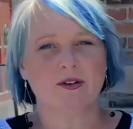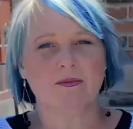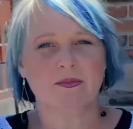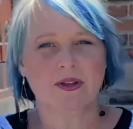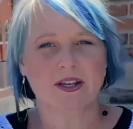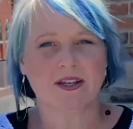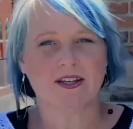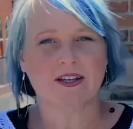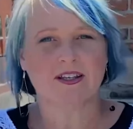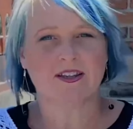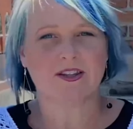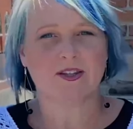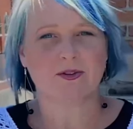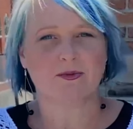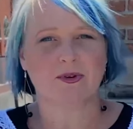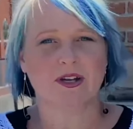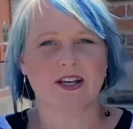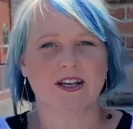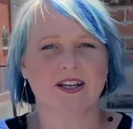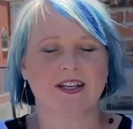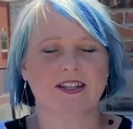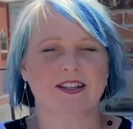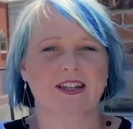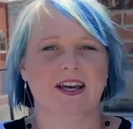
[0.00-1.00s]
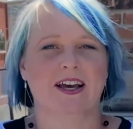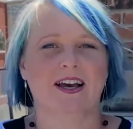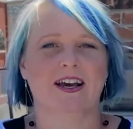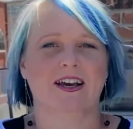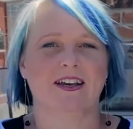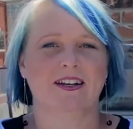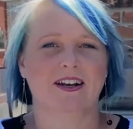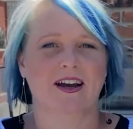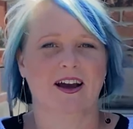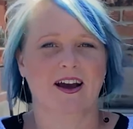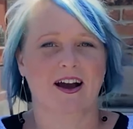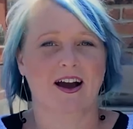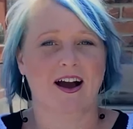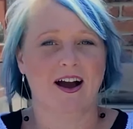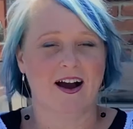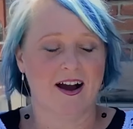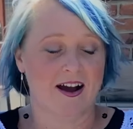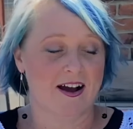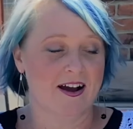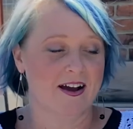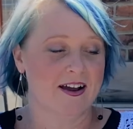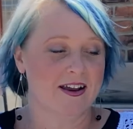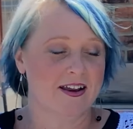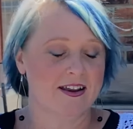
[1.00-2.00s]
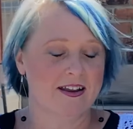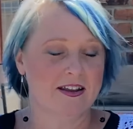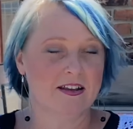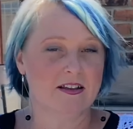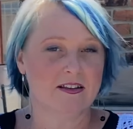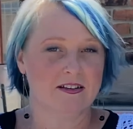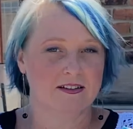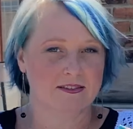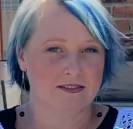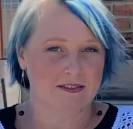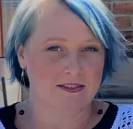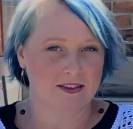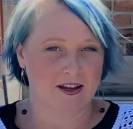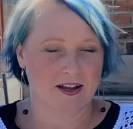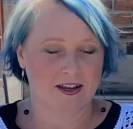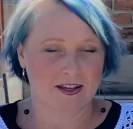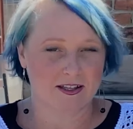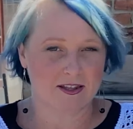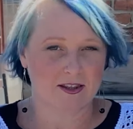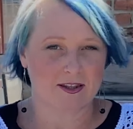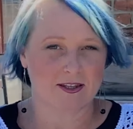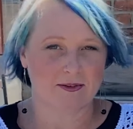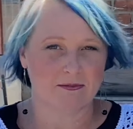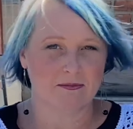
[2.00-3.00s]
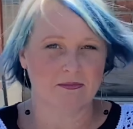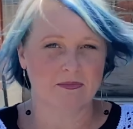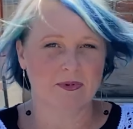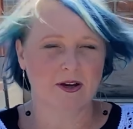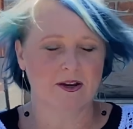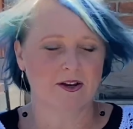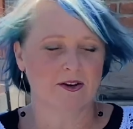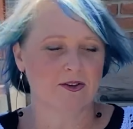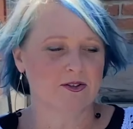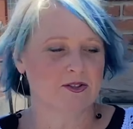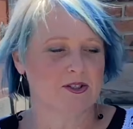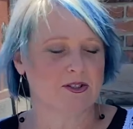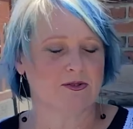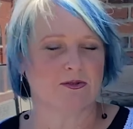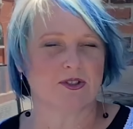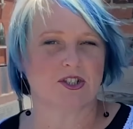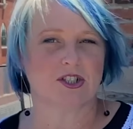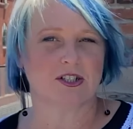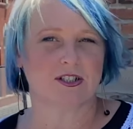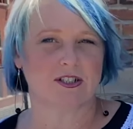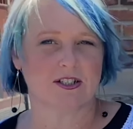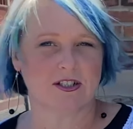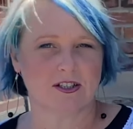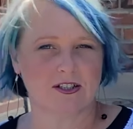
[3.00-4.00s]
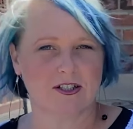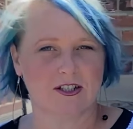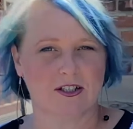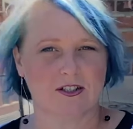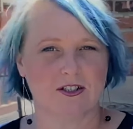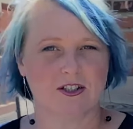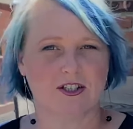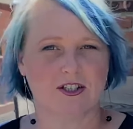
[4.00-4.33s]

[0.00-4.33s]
to make it the way that I like the most, which is a little